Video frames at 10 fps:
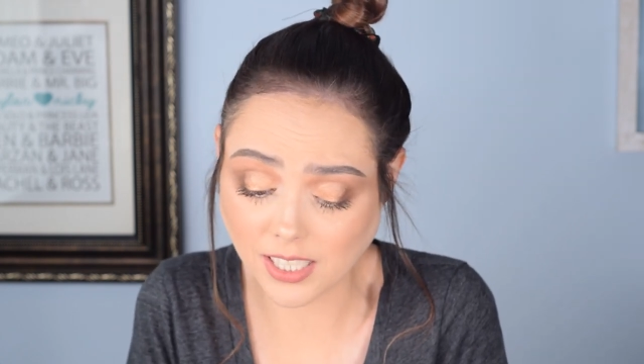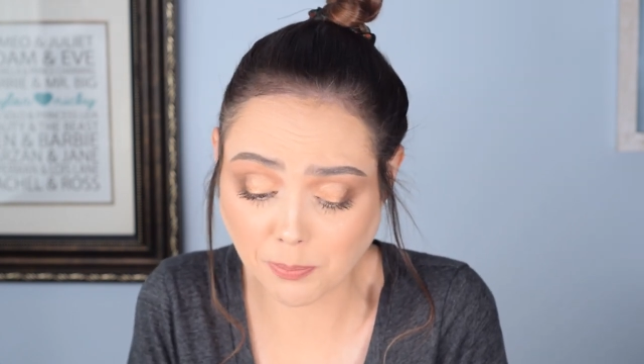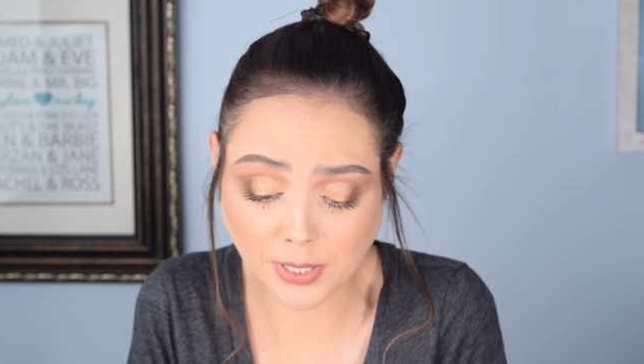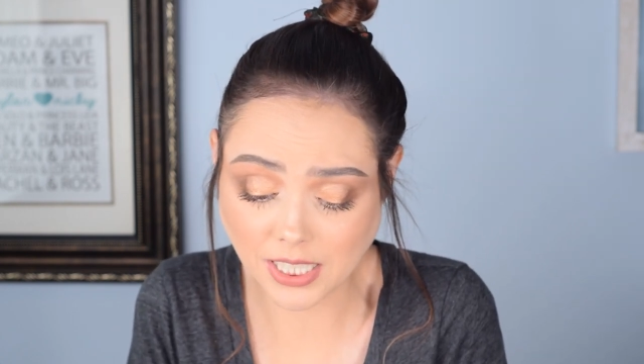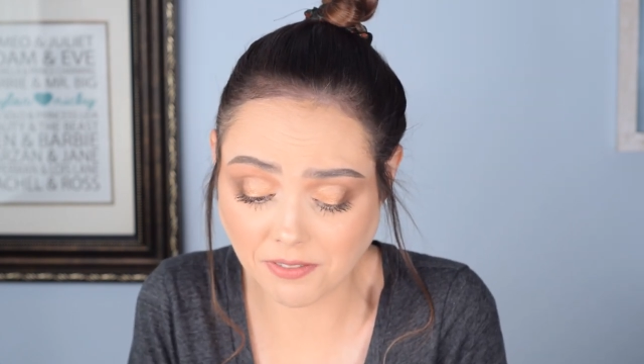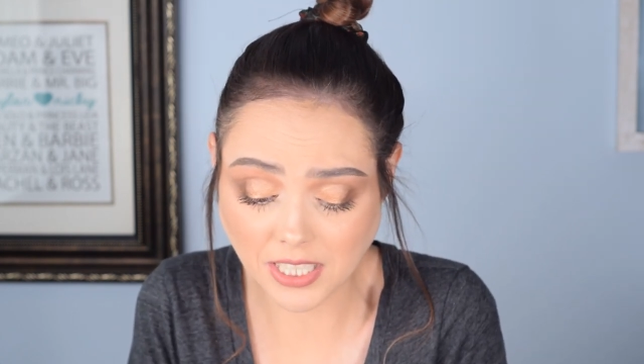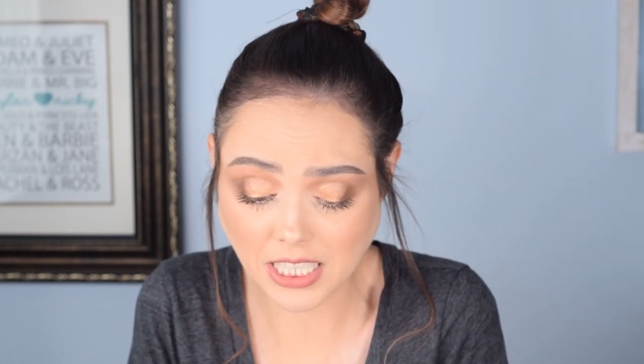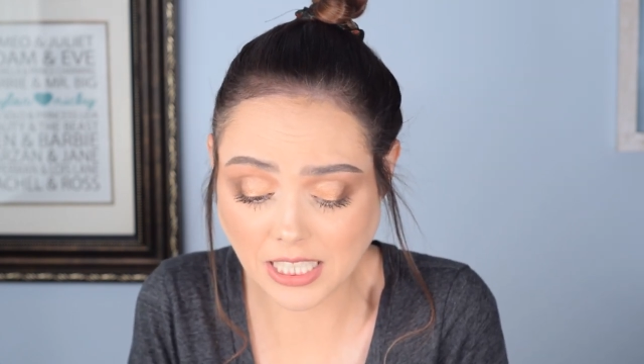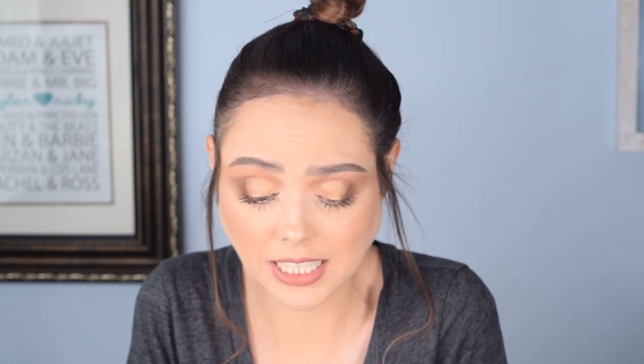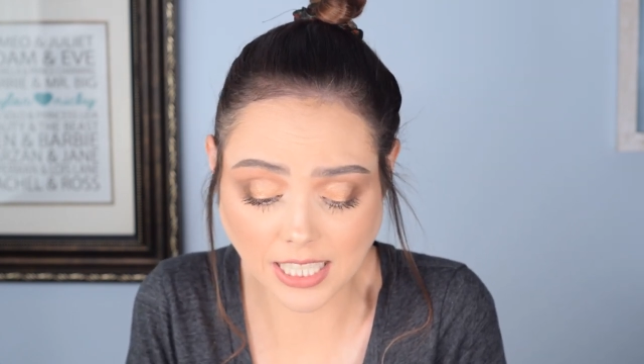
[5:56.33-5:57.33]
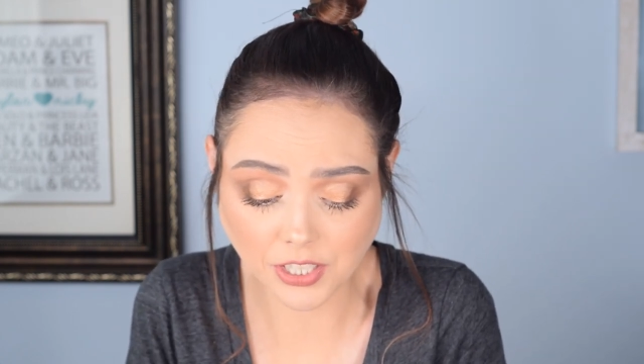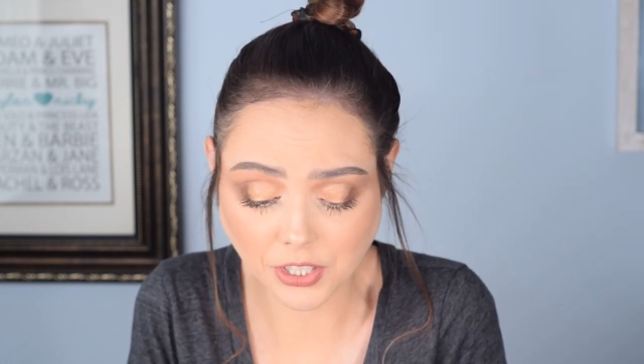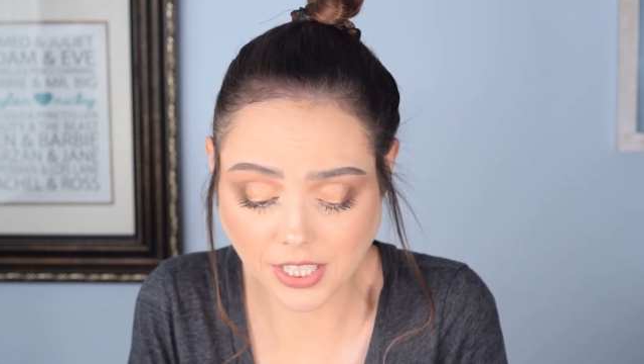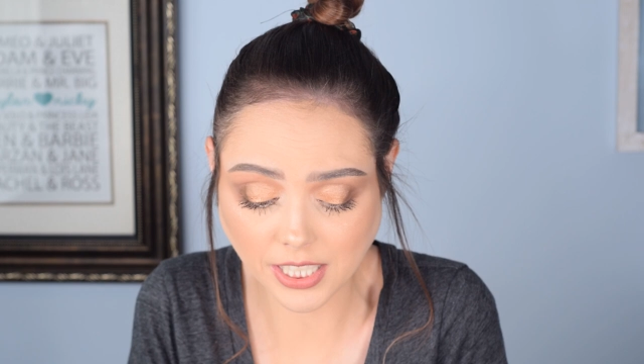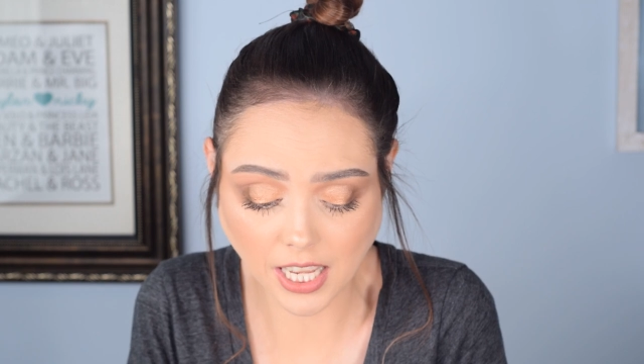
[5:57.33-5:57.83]
It's Pacifica's
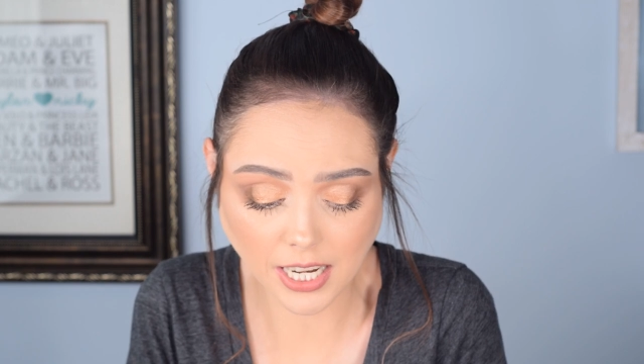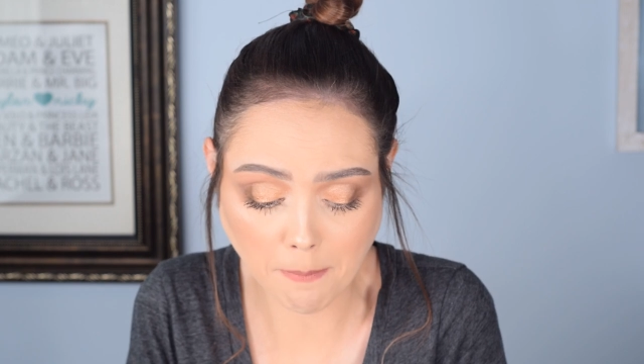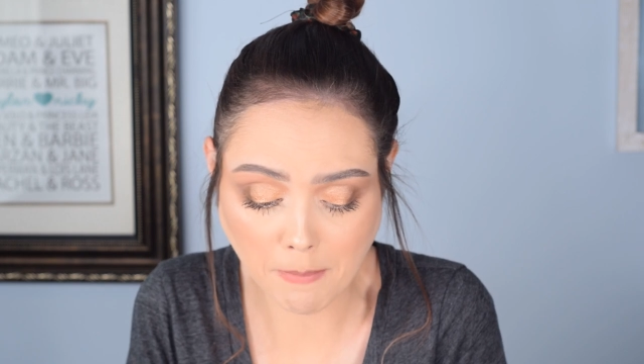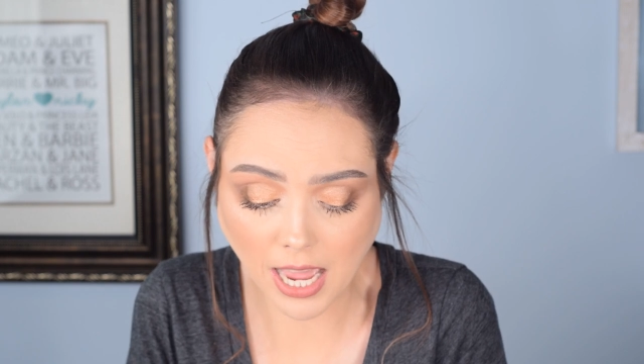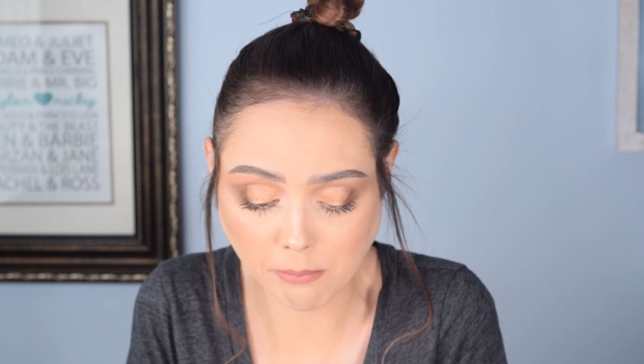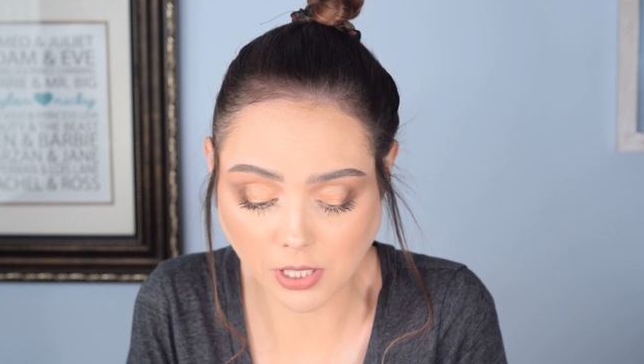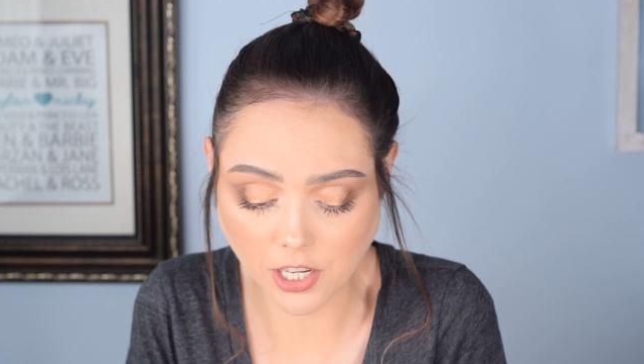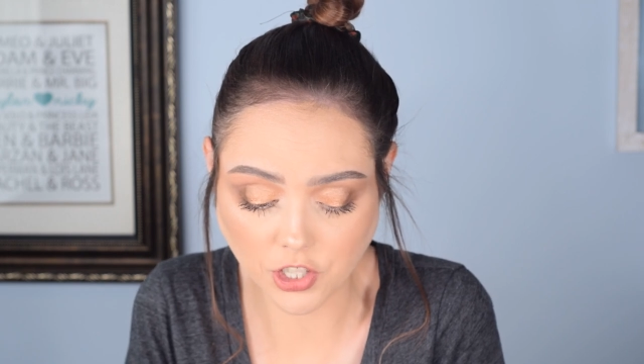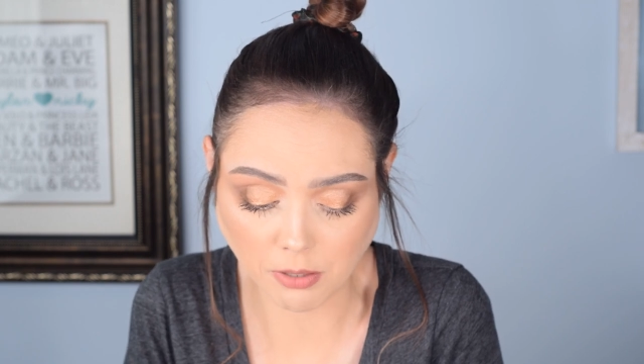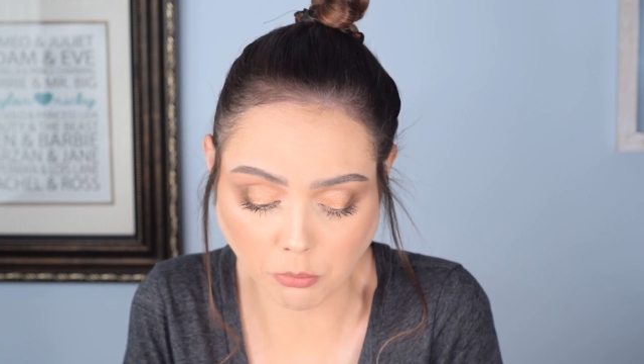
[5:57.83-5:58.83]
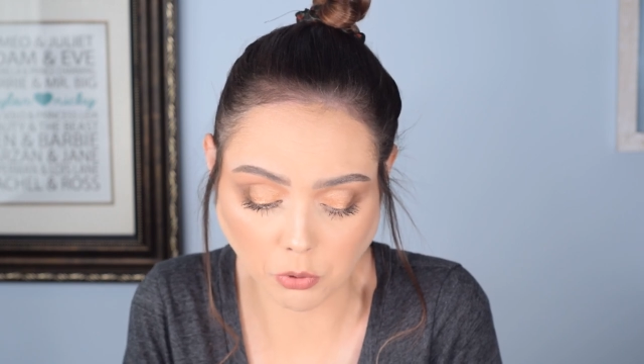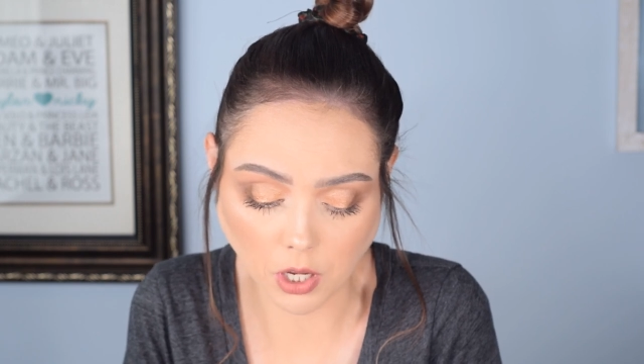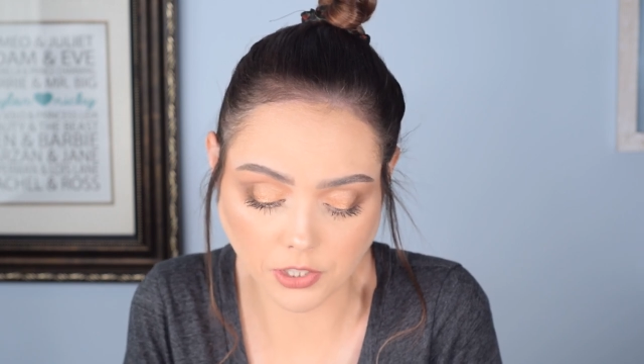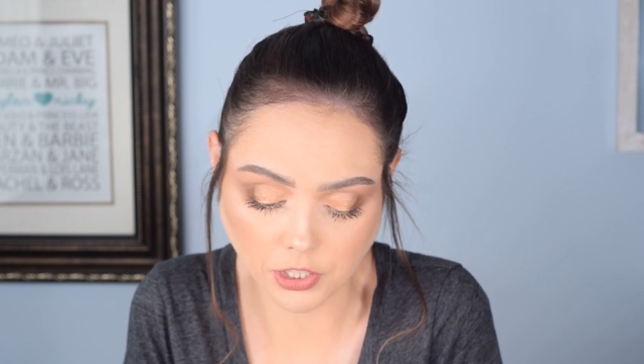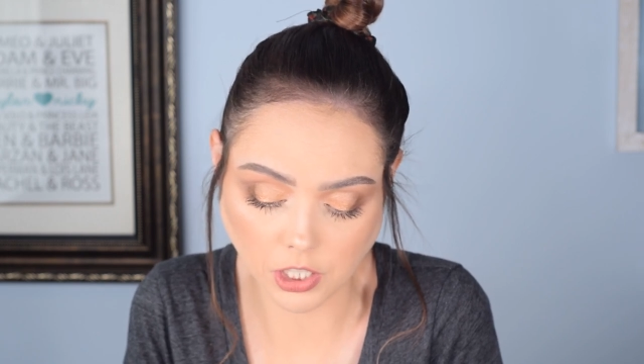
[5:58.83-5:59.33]
Desert Sun Matte Blush and
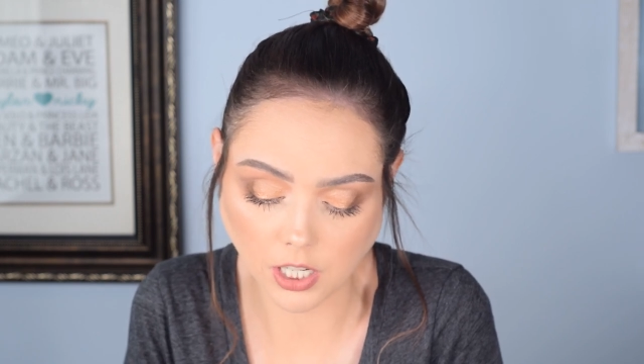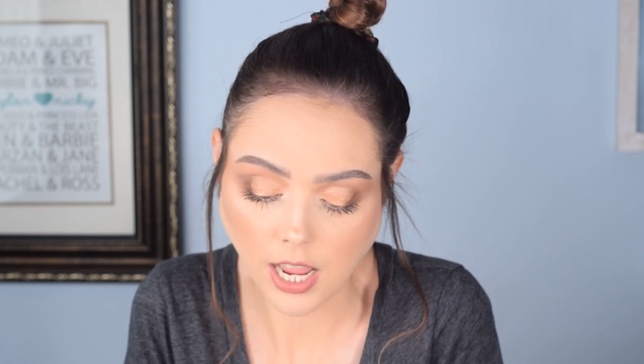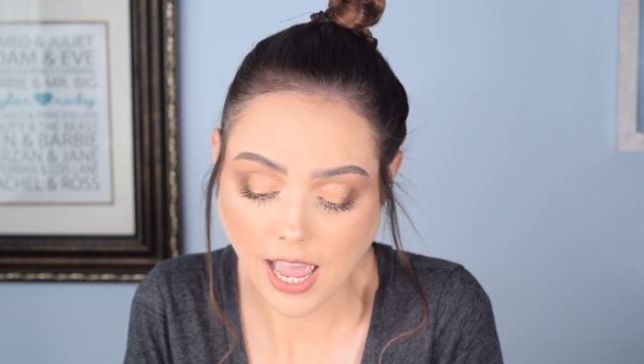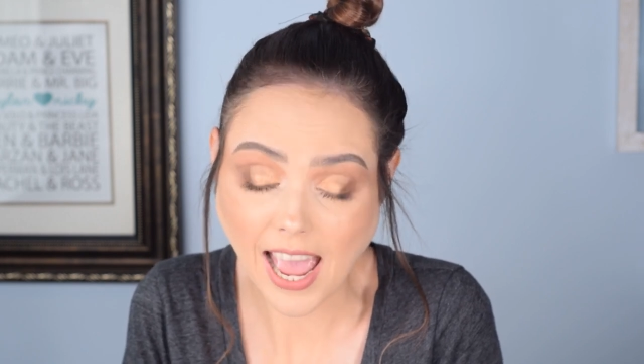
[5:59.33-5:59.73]
Bronzer.